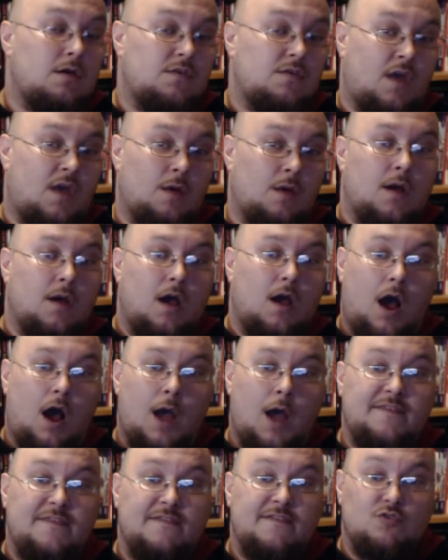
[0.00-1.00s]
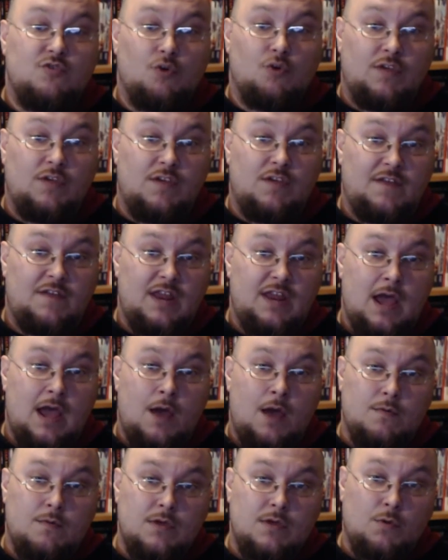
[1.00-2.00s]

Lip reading: So I hope you've enjoyed this video.